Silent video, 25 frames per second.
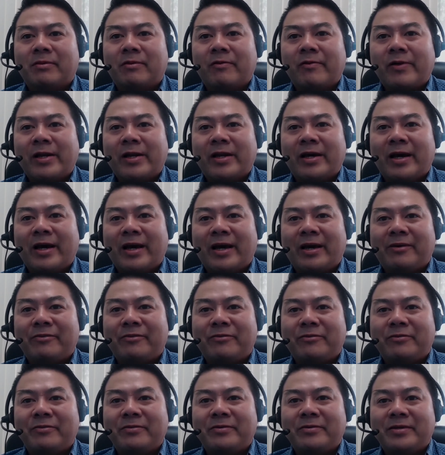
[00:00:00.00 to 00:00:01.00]
three and a
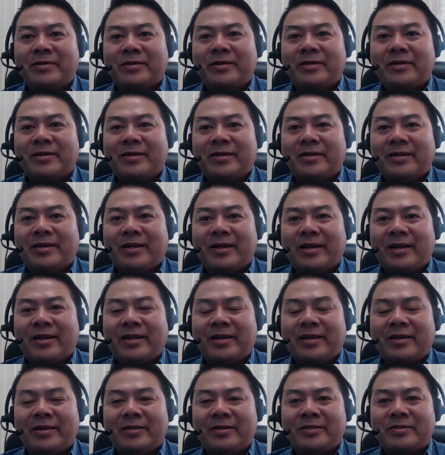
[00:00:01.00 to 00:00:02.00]
half,
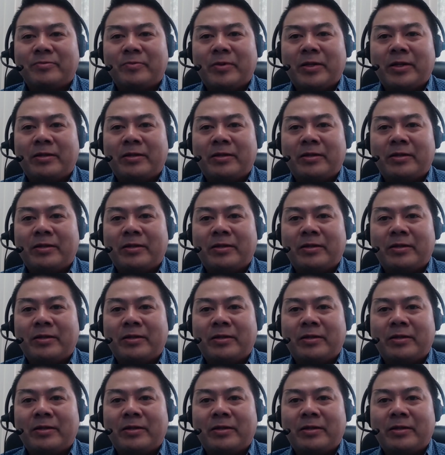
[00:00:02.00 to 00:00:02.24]
and uh, it's